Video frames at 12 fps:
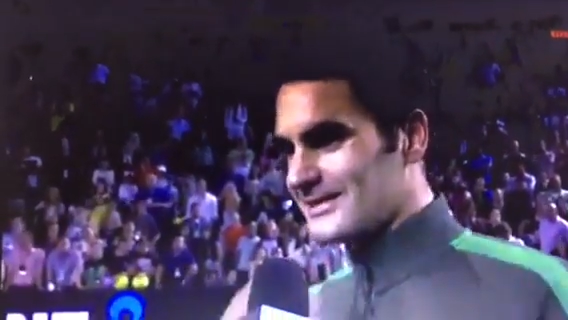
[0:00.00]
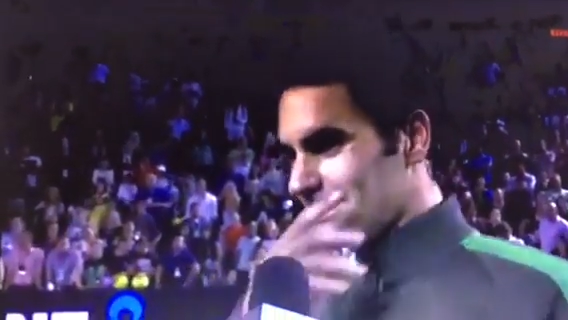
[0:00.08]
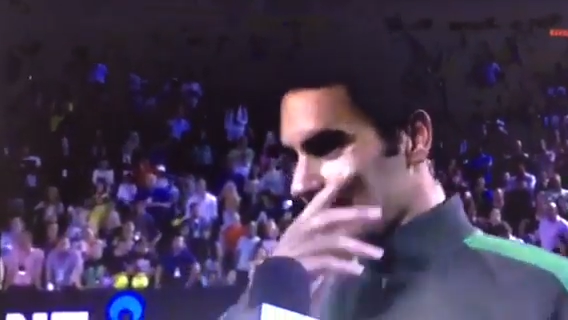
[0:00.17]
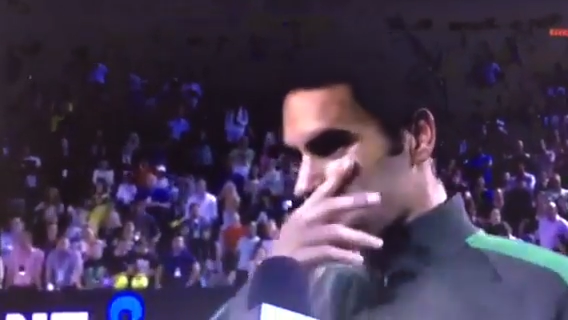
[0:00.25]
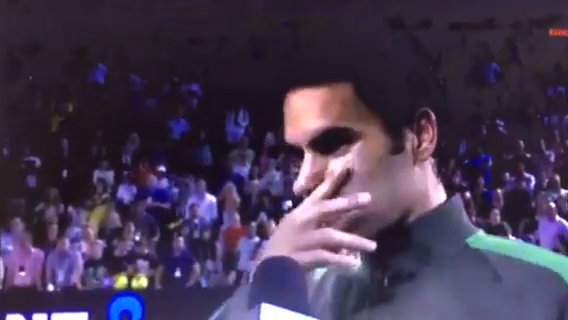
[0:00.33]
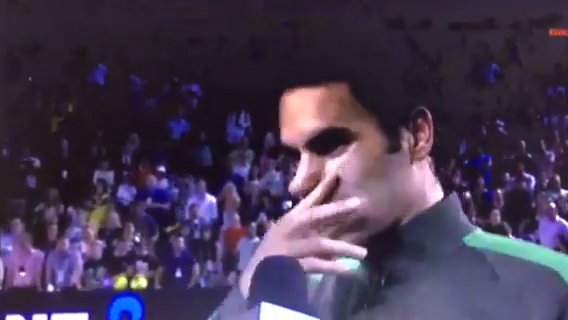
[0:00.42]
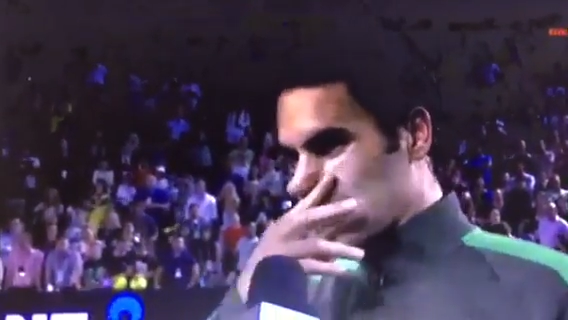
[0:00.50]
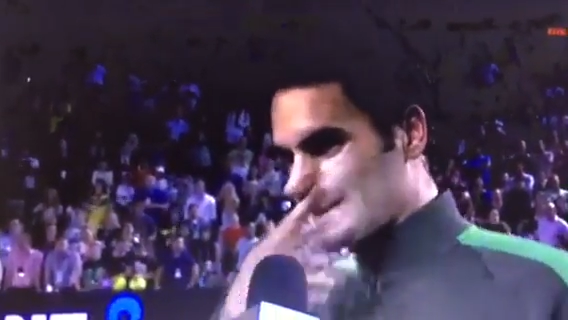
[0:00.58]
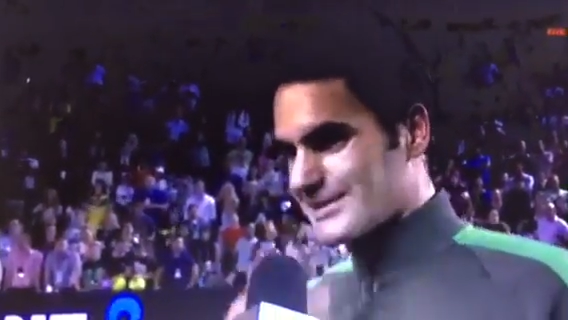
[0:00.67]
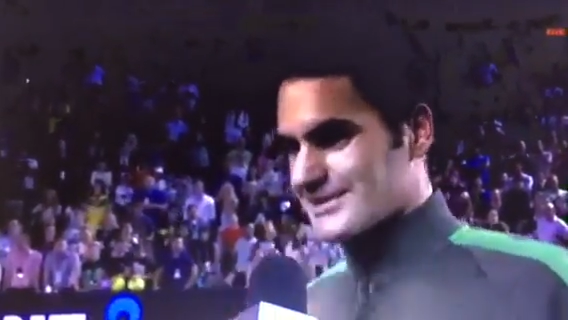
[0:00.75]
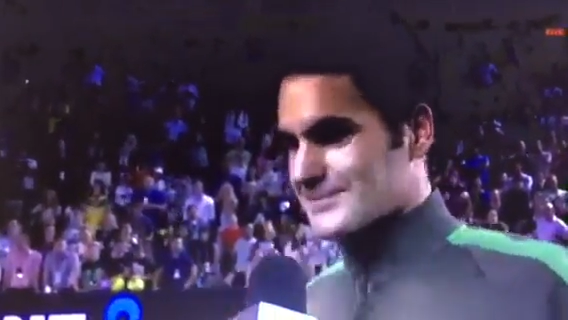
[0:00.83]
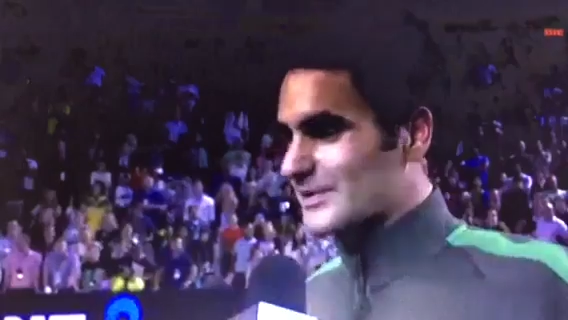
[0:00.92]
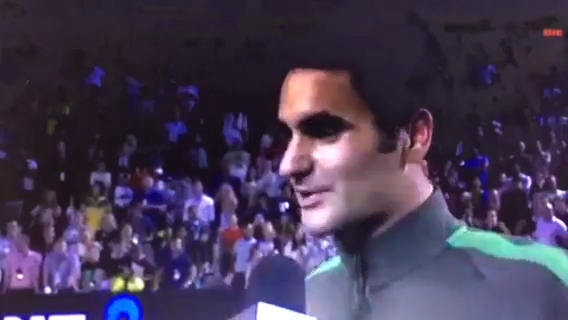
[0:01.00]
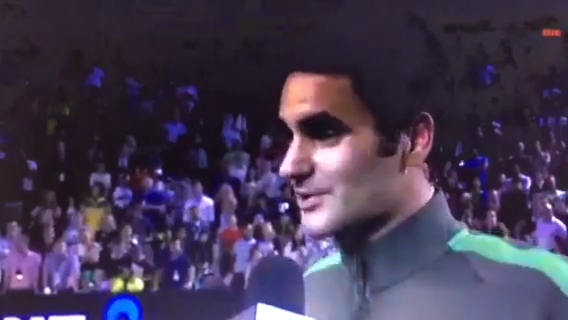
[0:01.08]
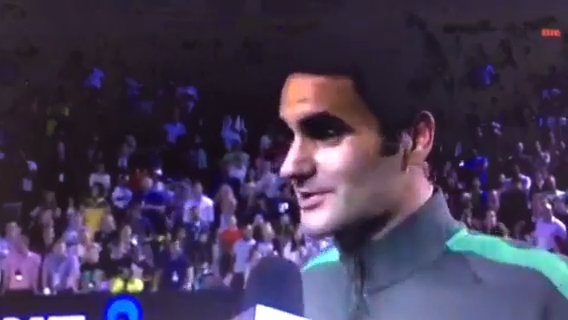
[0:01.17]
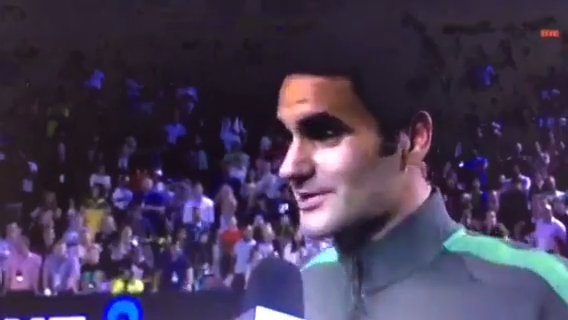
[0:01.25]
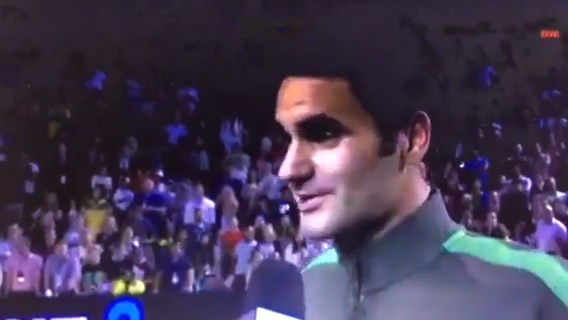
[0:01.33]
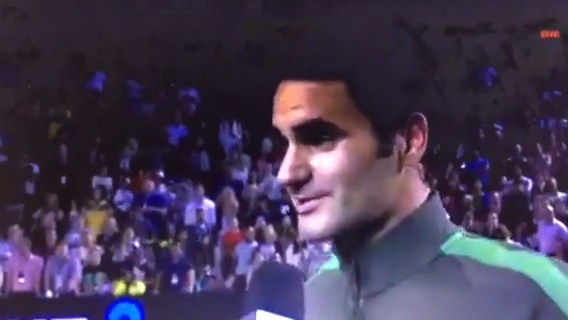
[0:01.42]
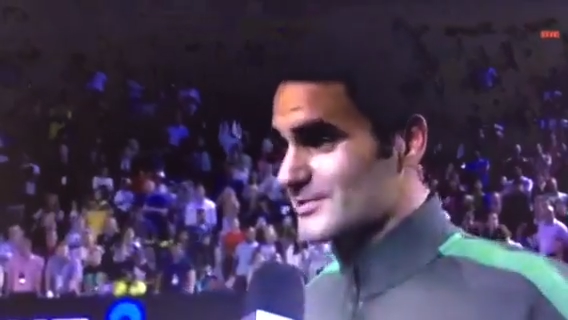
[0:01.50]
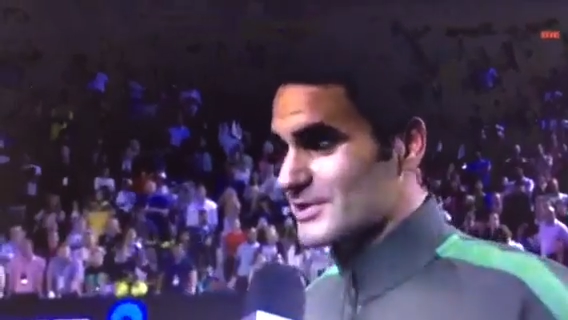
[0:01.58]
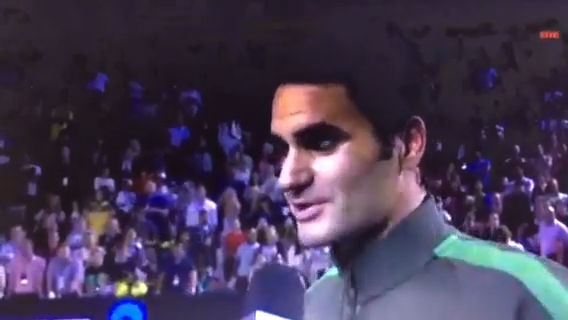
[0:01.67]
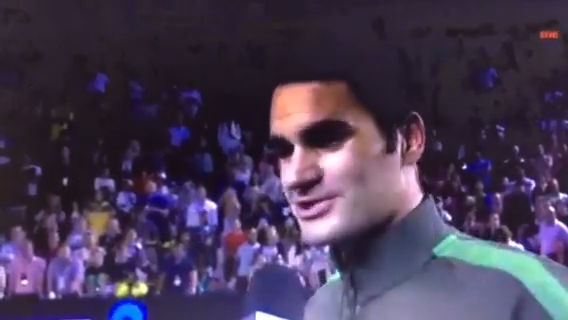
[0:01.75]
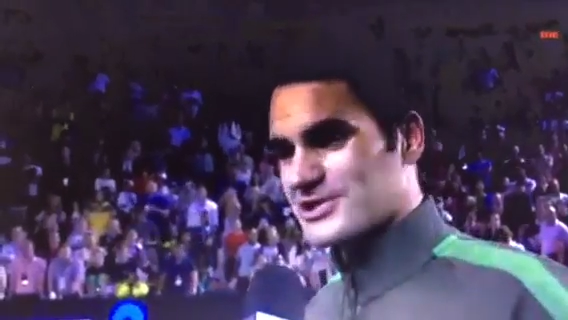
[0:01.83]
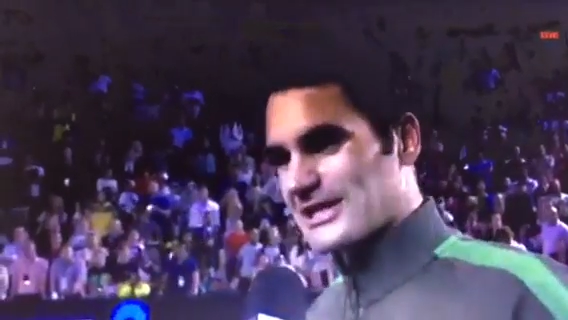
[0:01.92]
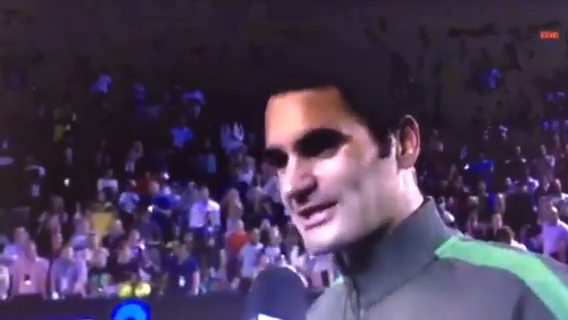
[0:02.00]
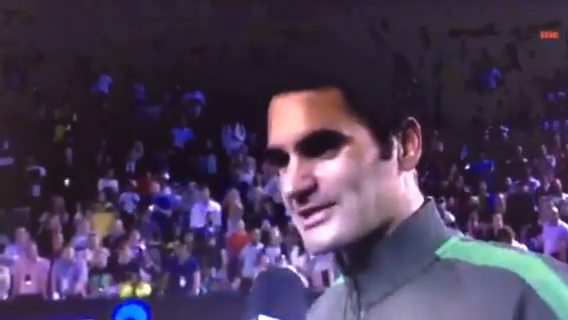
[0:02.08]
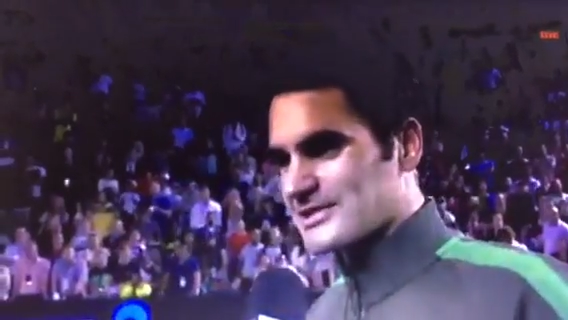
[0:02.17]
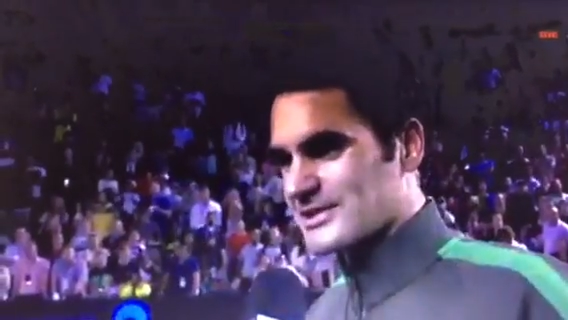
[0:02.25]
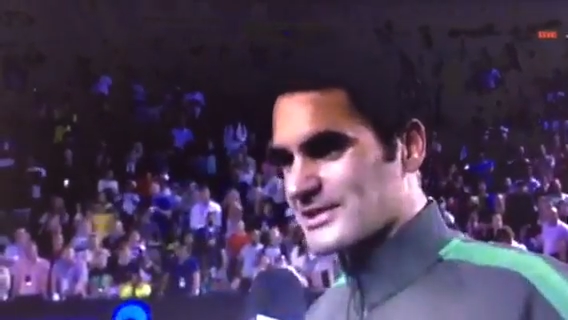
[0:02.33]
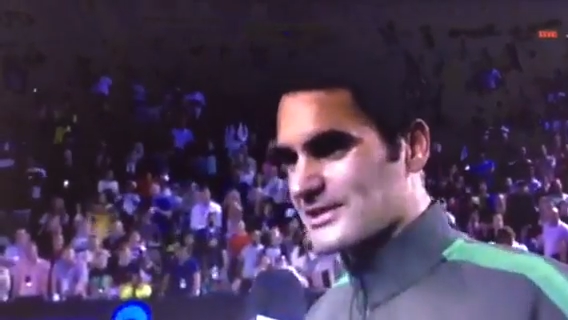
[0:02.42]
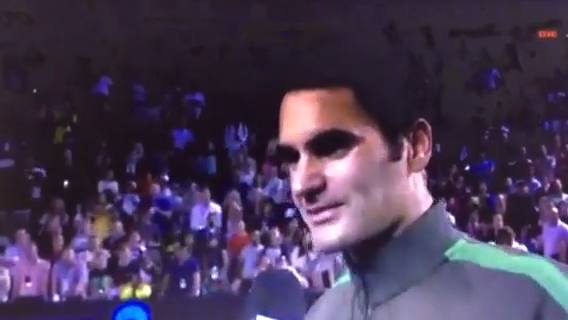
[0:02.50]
It's been it's been good, you know, it's been a good challenge,